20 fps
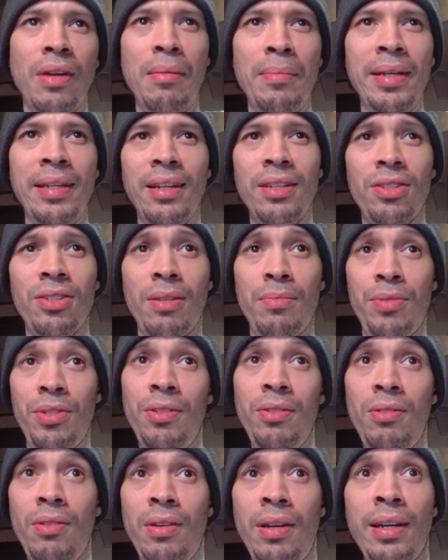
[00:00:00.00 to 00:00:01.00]
I mean, that's up to
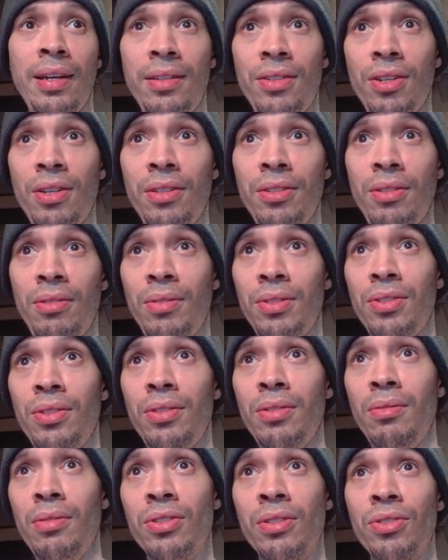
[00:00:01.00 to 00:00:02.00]
you. I can't tell you what to
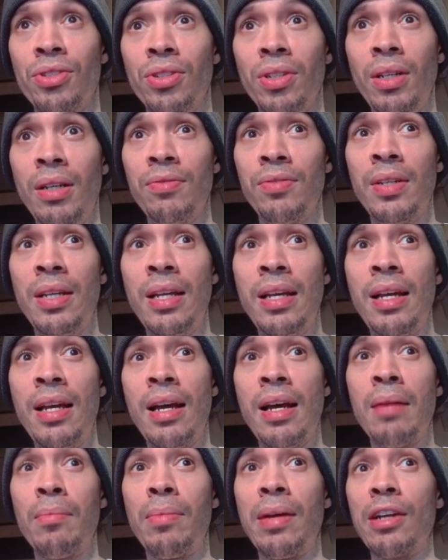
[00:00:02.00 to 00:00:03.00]
do with your stuff.
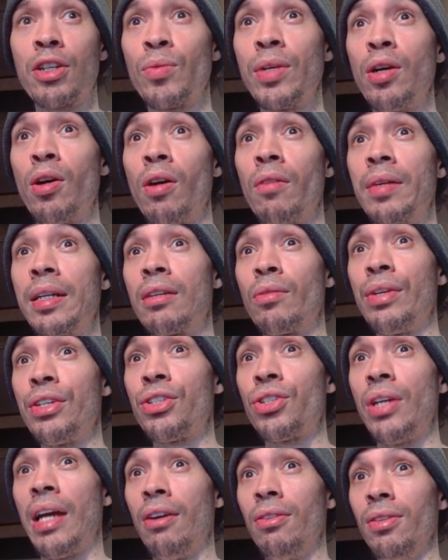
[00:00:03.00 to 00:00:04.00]
But as we go over here, we
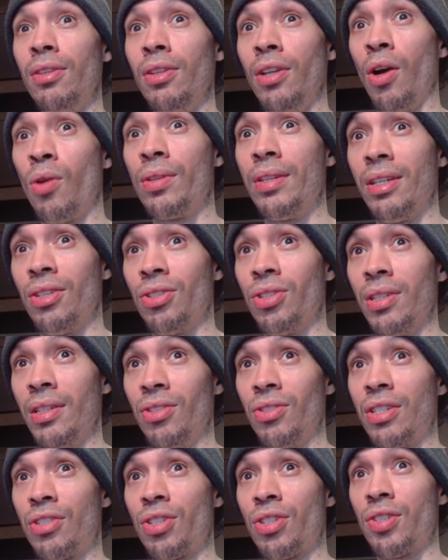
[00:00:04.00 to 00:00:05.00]
see how low this
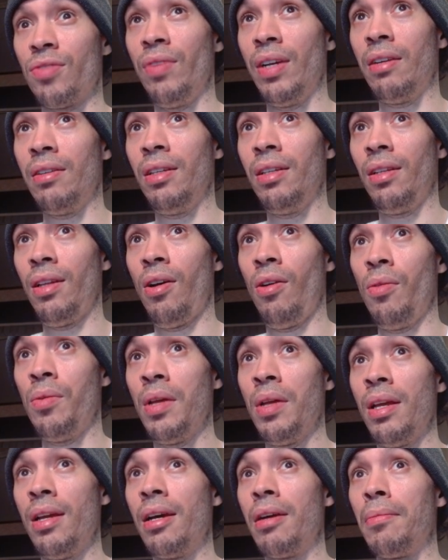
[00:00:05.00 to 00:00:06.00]
is. This is very low.
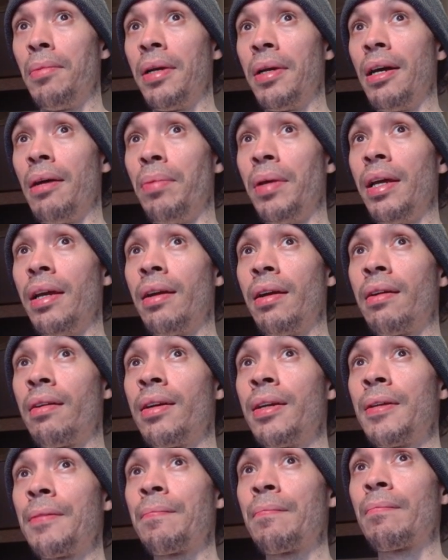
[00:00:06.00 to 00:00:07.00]
But up
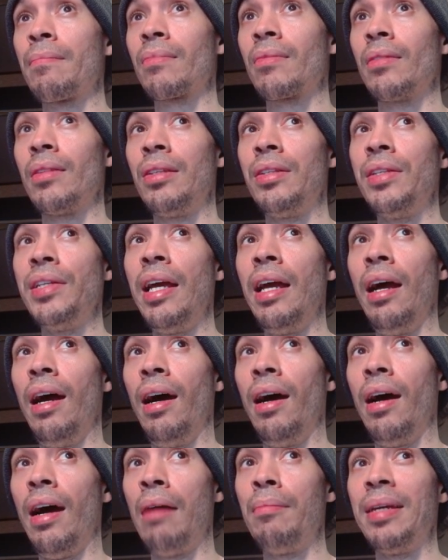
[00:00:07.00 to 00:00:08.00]
here,
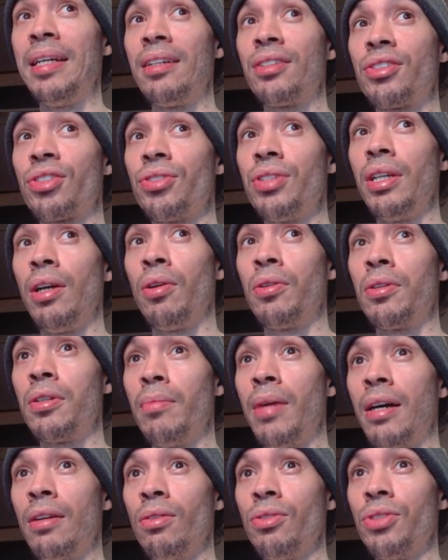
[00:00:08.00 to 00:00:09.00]
yeah, I mean, this is the older
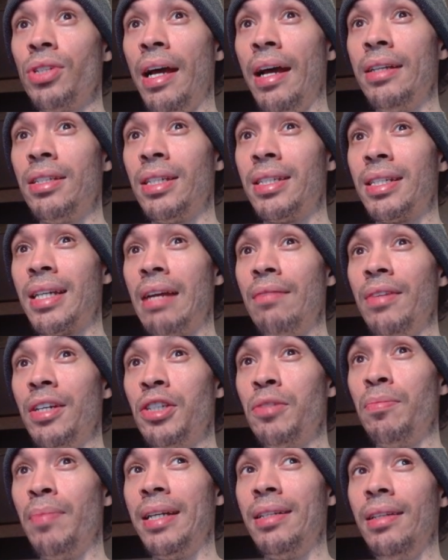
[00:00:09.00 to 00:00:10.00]
models, guys. It's kind of
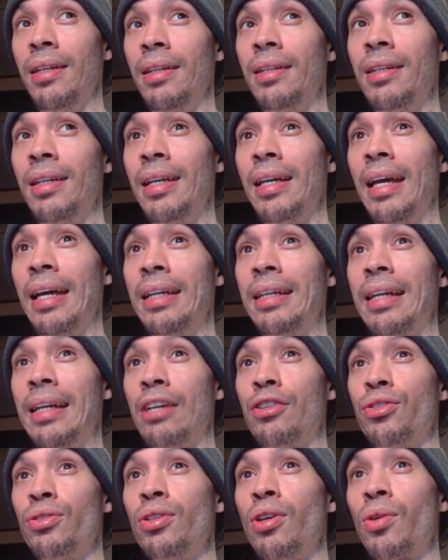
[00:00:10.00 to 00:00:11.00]
expected. And then
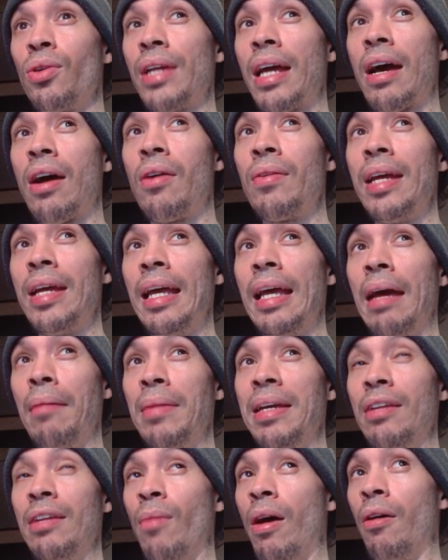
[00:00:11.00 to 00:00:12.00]
as you go down, I
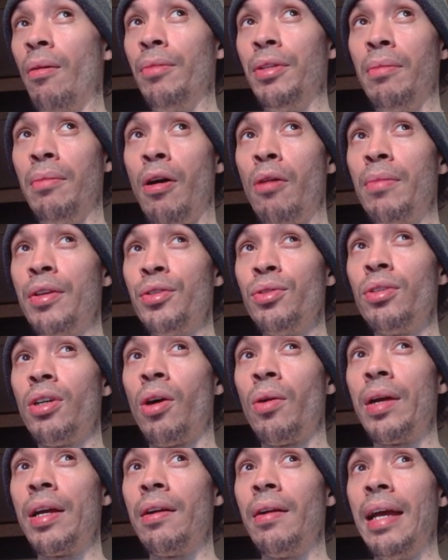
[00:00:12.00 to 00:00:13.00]
mean, the moment you
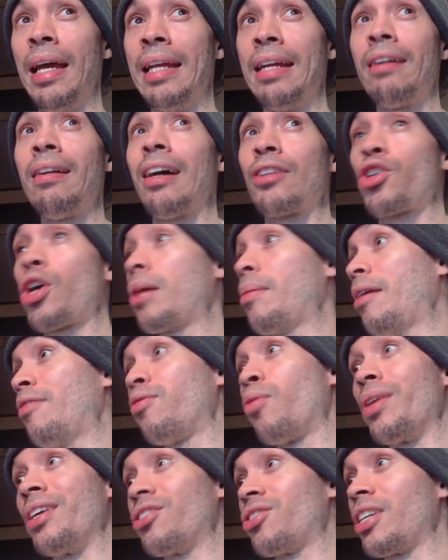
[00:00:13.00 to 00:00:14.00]
go here, and they're not talking about
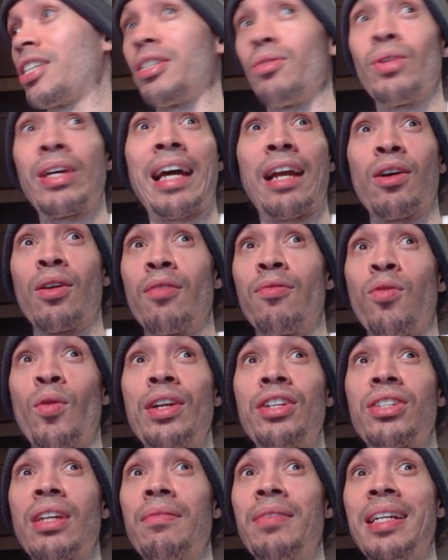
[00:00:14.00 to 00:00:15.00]
4060. We got to go to
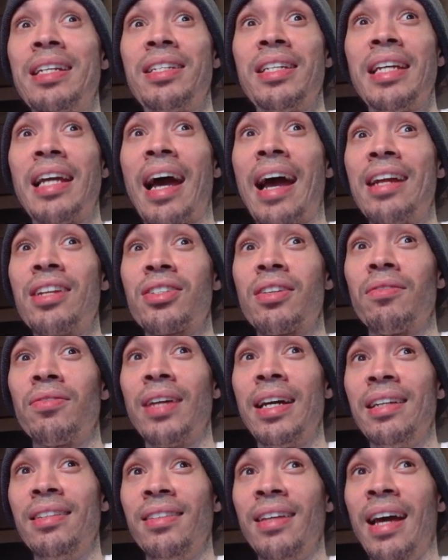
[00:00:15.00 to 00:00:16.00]
4070 Ti and stuff
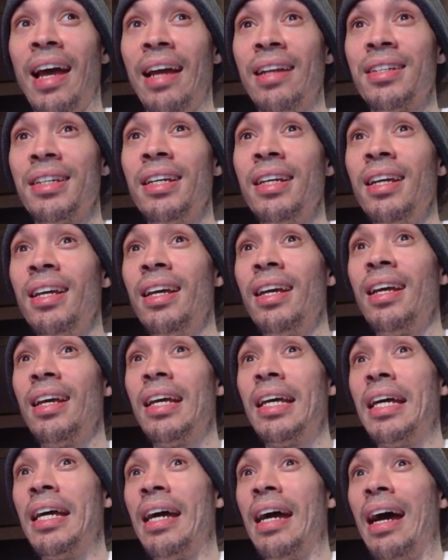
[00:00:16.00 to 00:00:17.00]
like that.
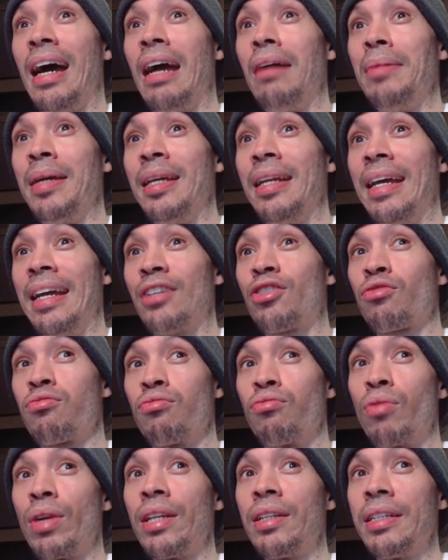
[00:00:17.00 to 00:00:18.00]
I mean, it's
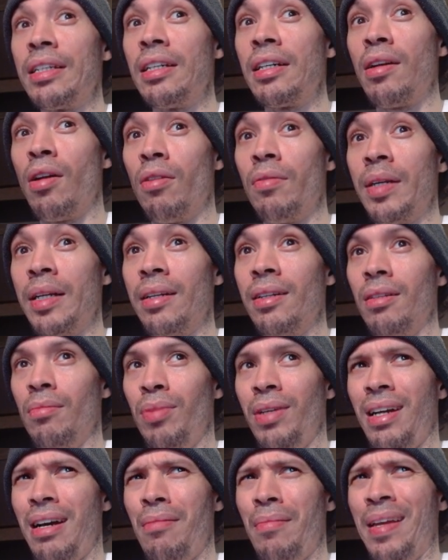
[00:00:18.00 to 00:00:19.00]
really good over here,
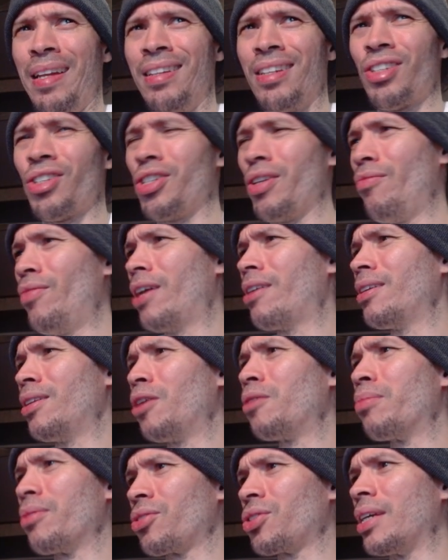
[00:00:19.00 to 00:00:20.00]
but I mean, this is a very
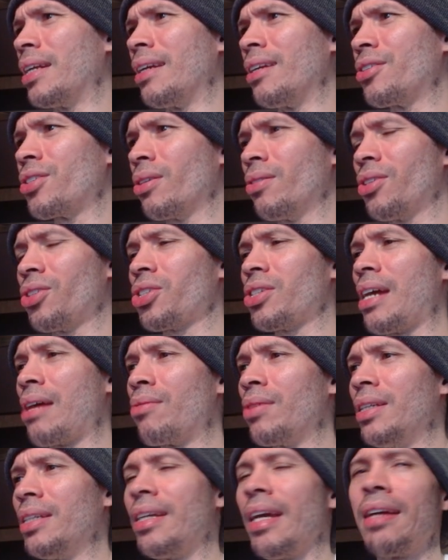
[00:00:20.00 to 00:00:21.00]
low percentage. So this is not
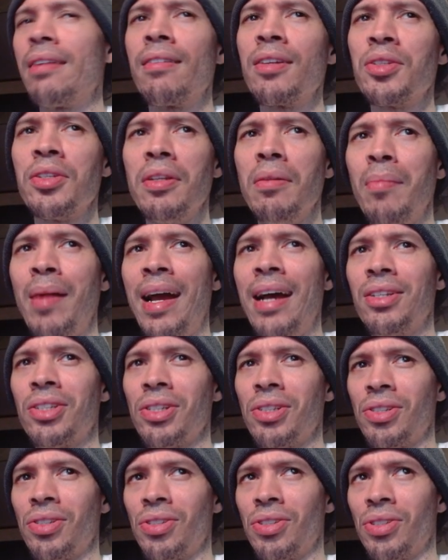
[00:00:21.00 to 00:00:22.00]
really catering to the
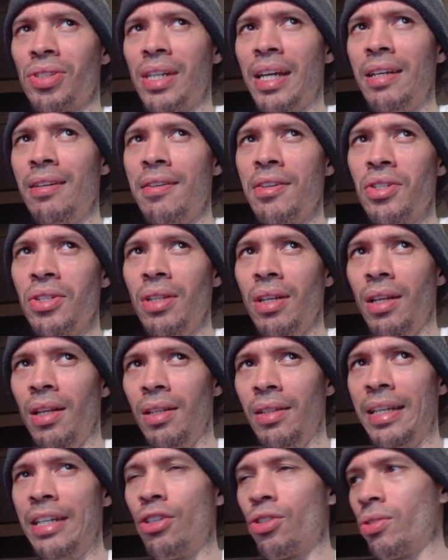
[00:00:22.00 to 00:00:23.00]
masses. This is catering to
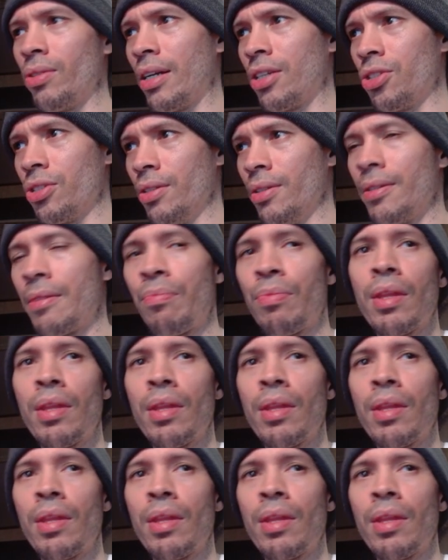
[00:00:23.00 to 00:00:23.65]
elite structure.